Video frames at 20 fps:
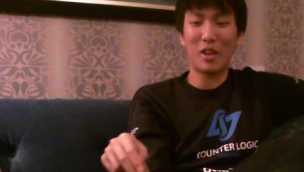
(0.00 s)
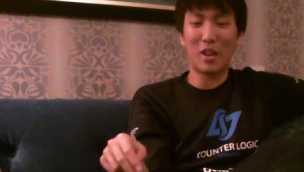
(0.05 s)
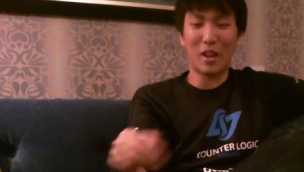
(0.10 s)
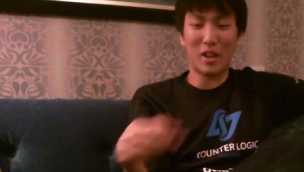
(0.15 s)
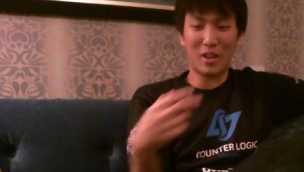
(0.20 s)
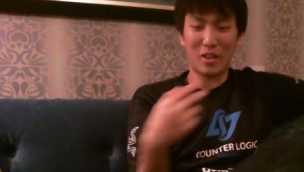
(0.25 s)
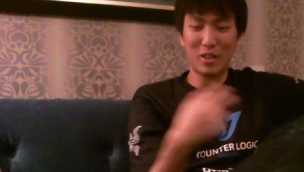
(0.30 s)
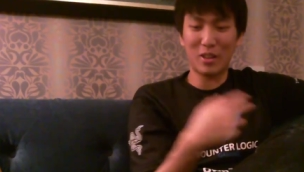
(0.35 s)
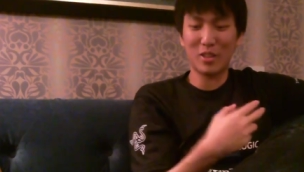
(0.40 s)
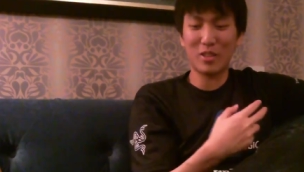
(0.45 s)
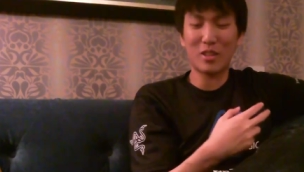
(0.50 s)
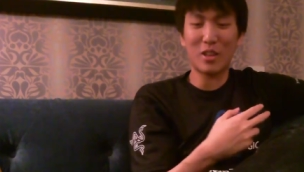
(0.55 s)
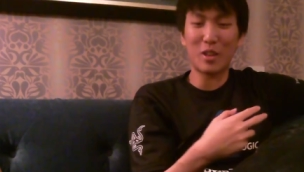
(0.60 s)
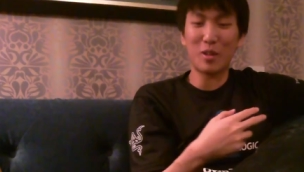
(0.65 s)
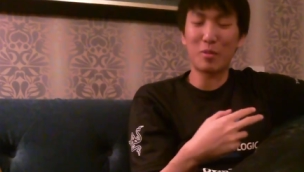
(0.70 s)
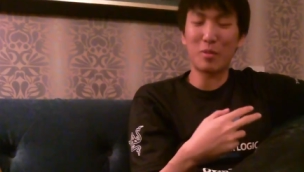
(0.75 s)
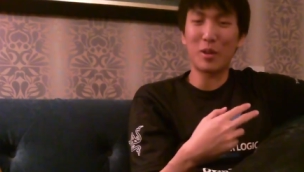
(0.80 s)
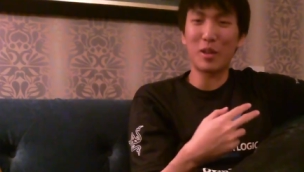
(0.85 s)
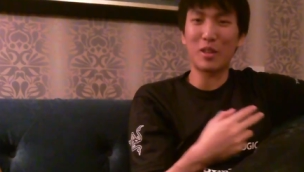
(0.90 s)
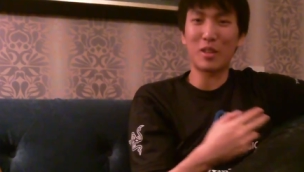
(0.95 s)
And he does
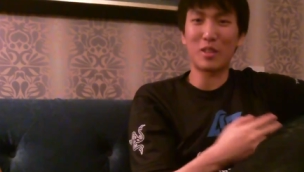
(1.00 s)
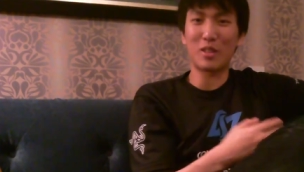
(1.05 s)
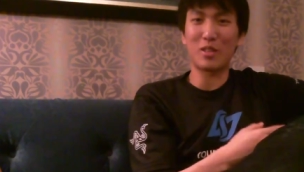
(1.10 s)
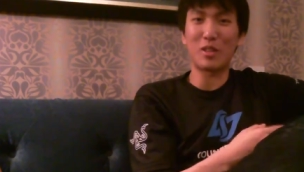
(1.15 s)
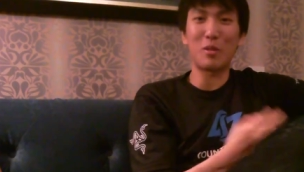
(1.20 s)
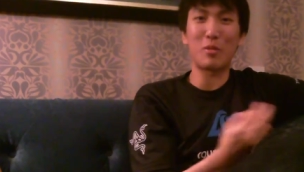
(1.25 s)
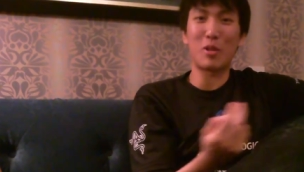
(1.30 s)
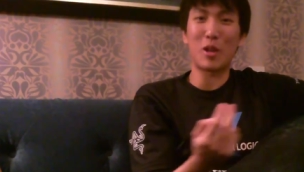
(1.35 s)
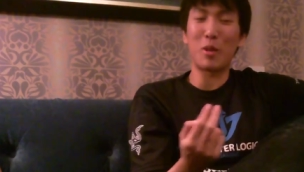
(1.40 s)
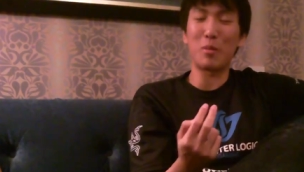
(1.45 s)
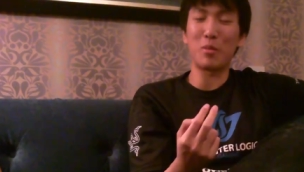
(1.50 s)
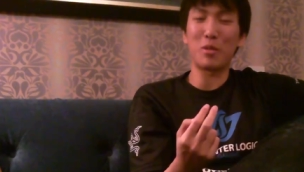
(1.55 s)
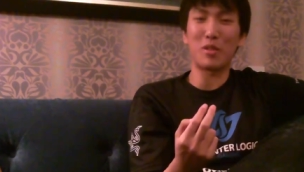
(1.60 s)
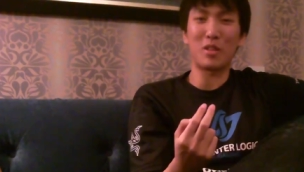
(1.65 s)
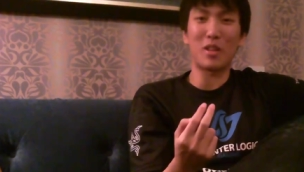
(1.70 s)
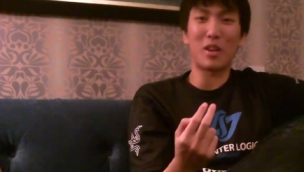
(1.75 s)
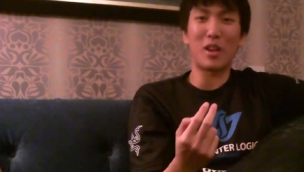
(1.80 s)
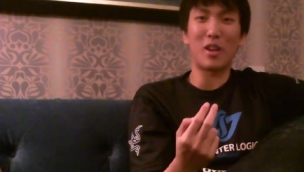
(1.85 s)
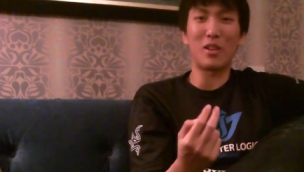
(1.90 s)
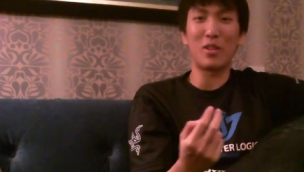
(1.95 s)
tend to play like the same
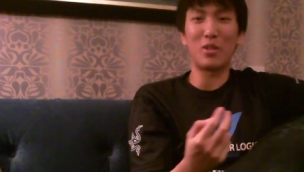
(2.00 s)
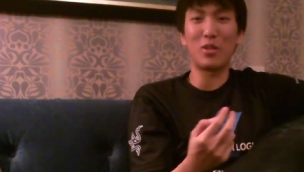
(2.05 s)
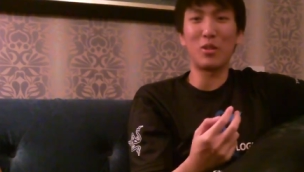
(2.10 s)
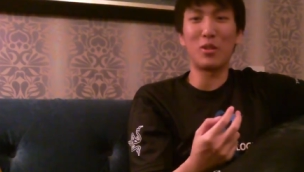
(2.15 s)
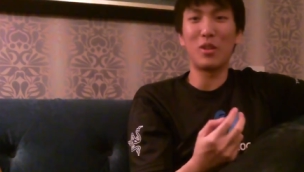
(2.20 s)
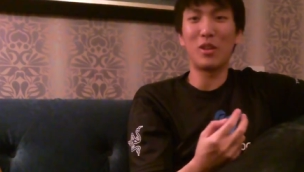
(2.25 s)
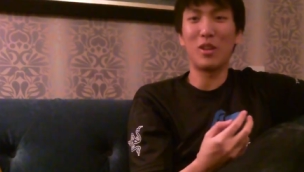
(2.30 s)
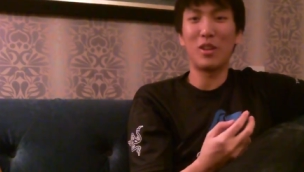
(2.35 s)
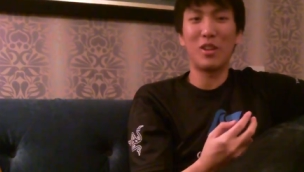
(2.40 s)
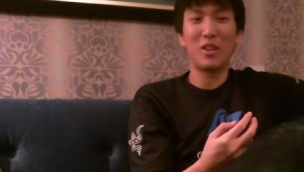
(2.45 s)
champions that I do.